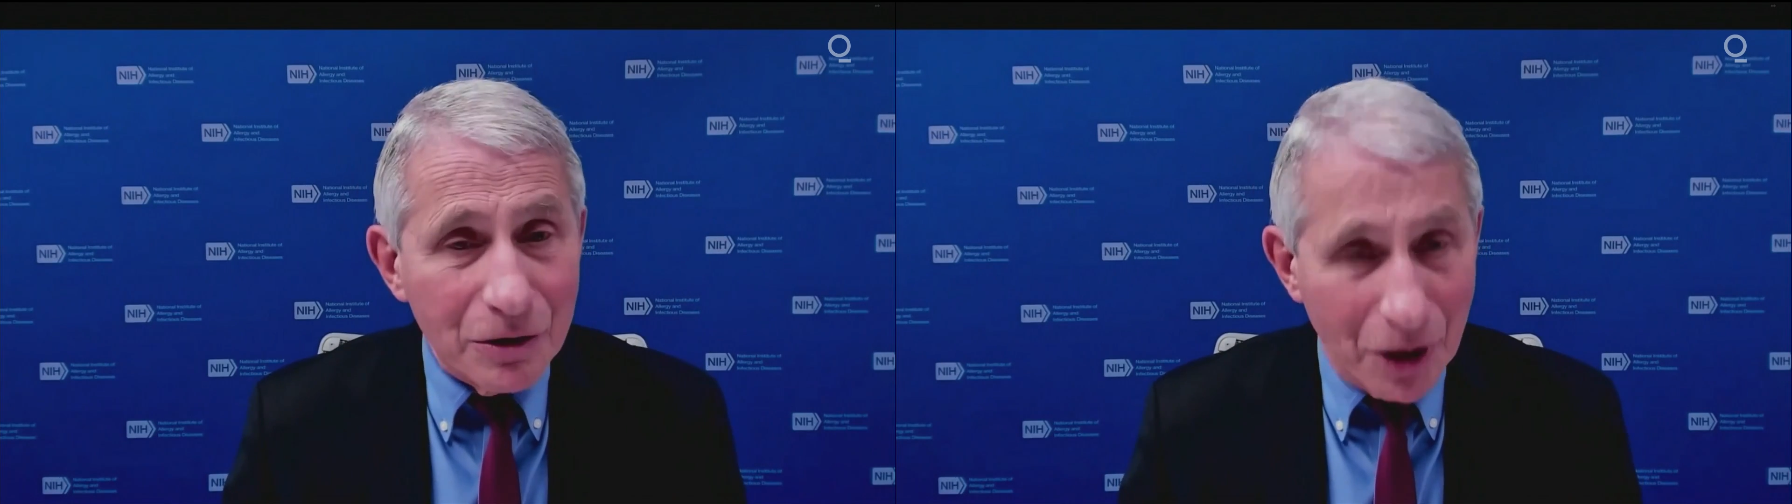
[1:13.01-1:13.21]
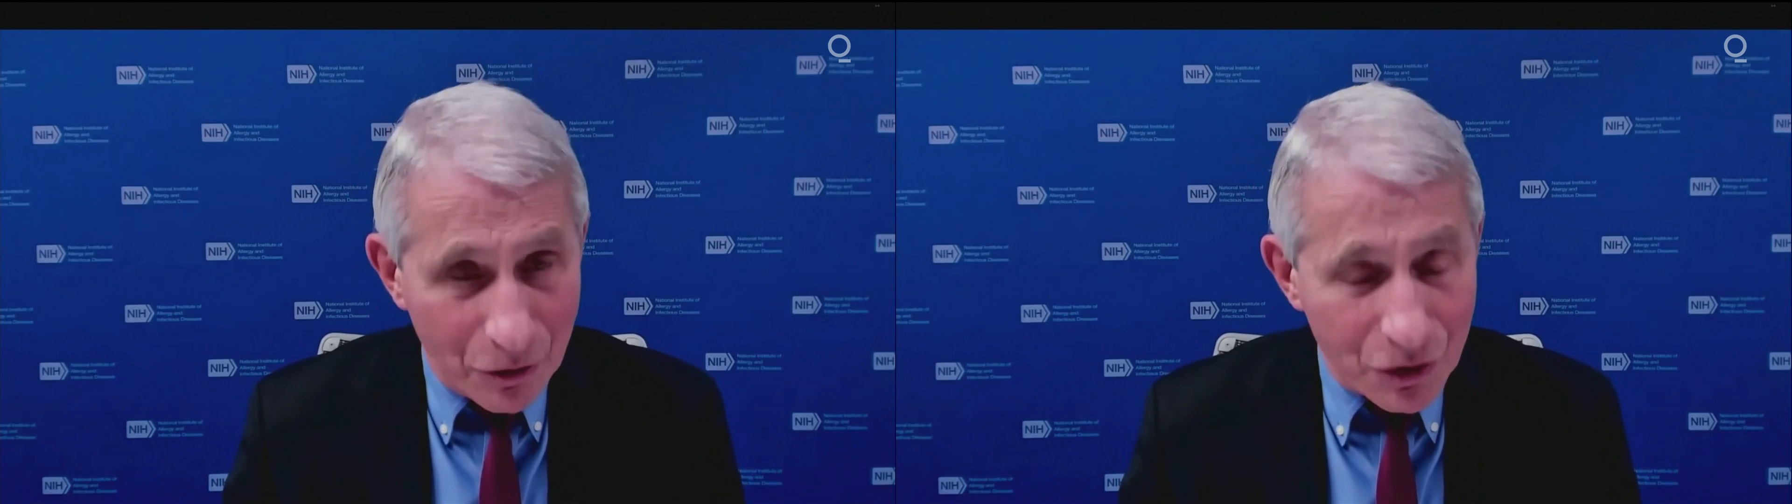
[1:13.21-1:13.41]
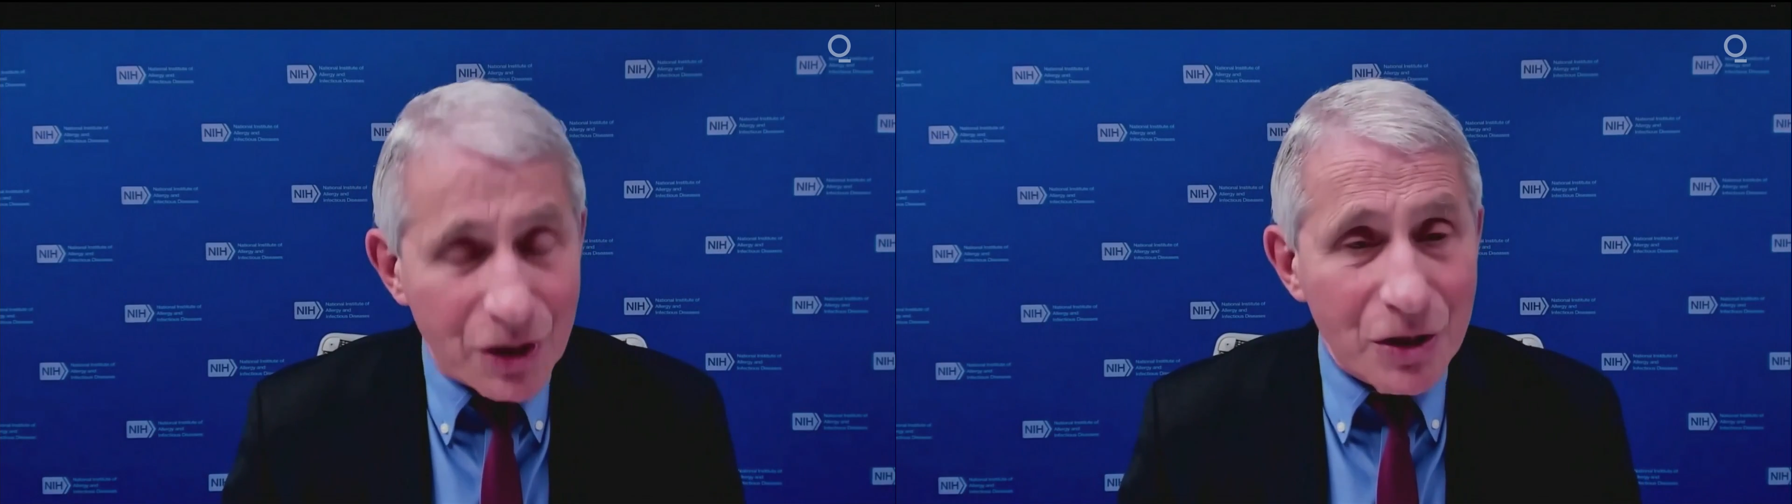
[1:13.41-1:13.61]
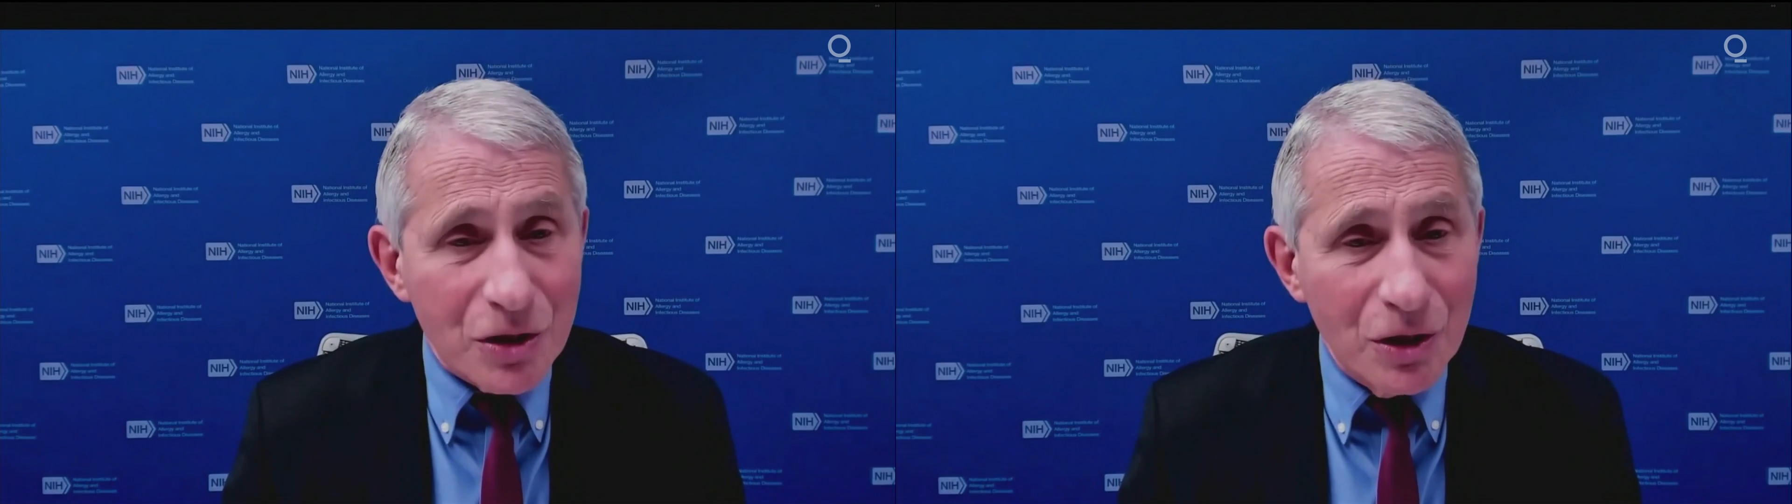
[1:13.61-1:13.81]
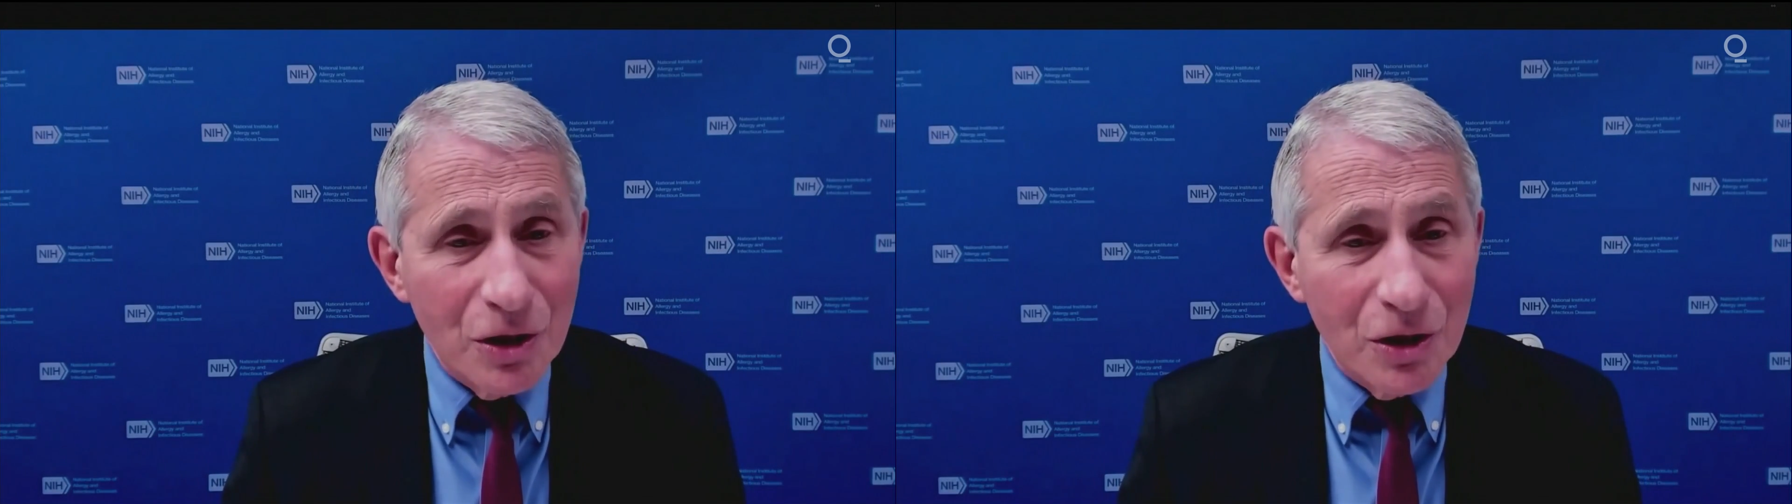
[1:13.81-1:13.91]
doses